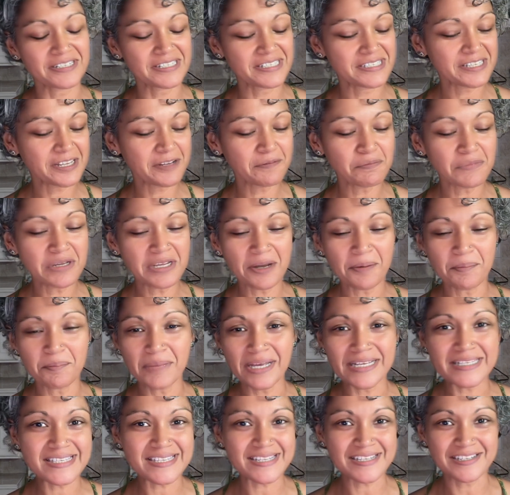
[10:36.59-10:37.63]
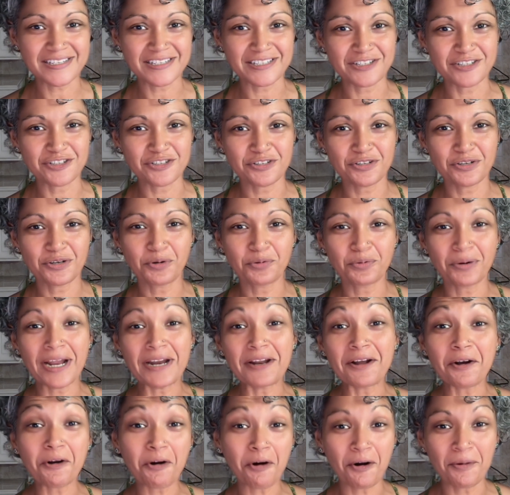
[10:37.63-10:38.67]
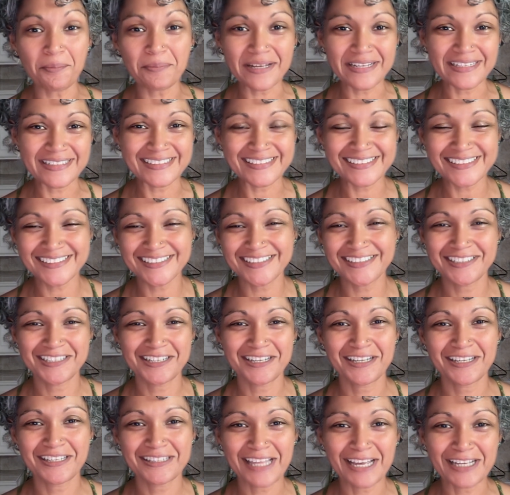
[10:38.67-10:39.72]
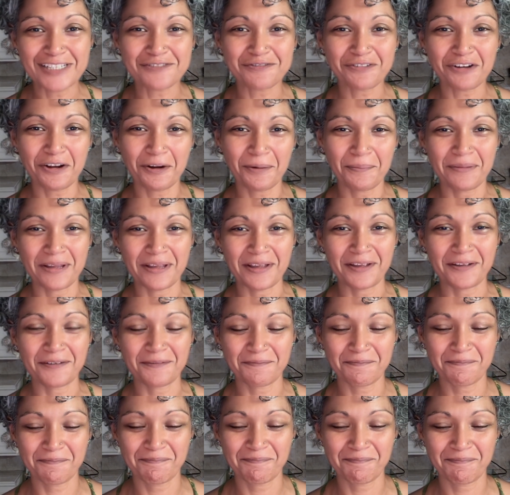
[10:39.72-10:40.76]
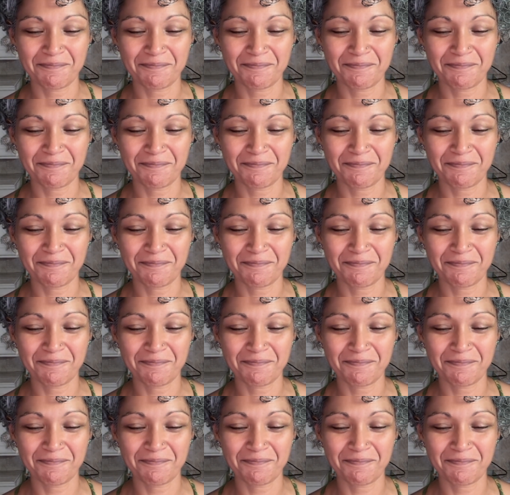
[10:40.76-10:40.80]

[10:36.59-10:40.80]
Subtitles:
Send me a message, write a comment. Thanks for coming.